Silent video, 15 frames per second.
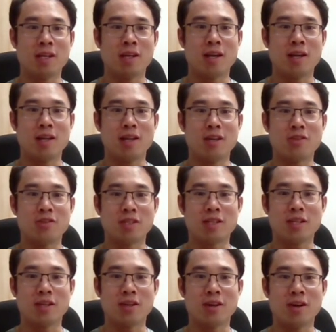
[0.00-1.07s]
and then just
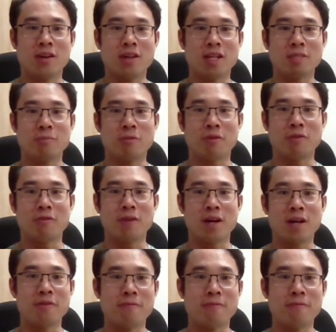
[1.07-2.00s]
click on export file,